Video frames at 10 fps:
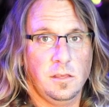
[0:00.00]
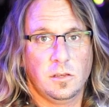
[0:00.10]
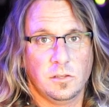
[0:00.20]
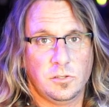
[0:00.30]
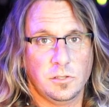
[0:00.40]
you
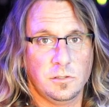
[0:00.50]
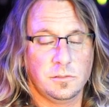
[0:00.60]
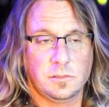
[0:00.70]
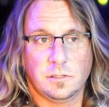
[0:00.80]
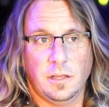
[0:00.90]
can
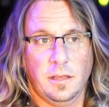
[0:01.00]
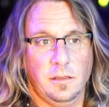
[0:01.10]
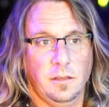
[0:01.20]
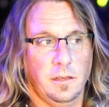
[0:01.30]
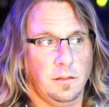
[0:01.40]
choose, and
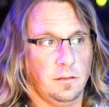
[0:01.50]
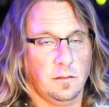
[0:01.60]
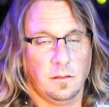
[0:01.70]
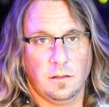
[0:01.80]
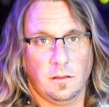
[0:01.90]
you get
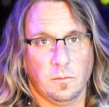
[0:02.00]
a